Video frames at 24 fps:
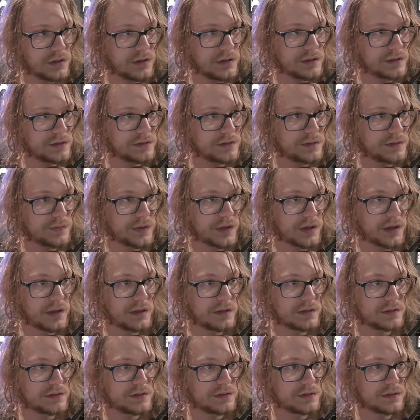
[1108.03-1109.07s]
it something
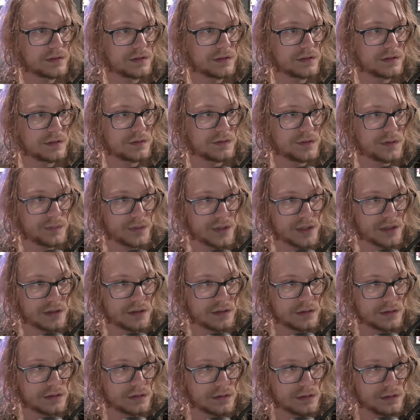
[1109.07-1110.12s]
else, int fibby
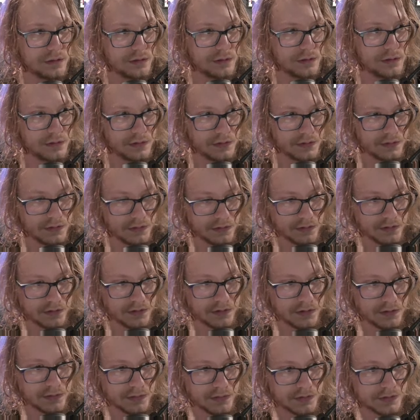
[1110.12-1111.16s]

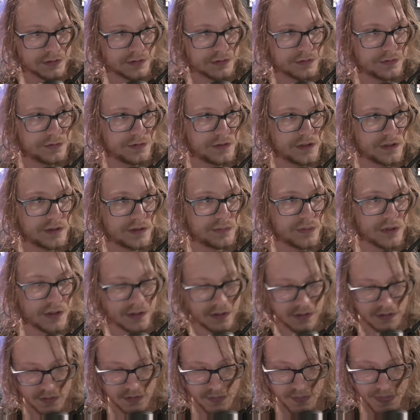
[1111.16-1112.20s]
equals fib.
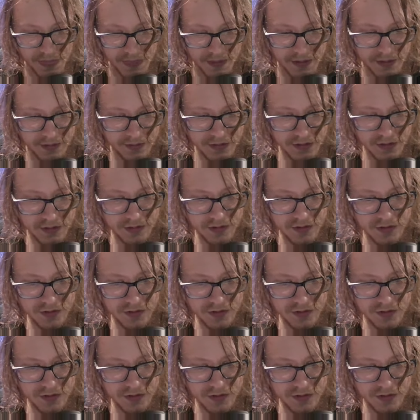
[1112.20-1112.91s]
And then this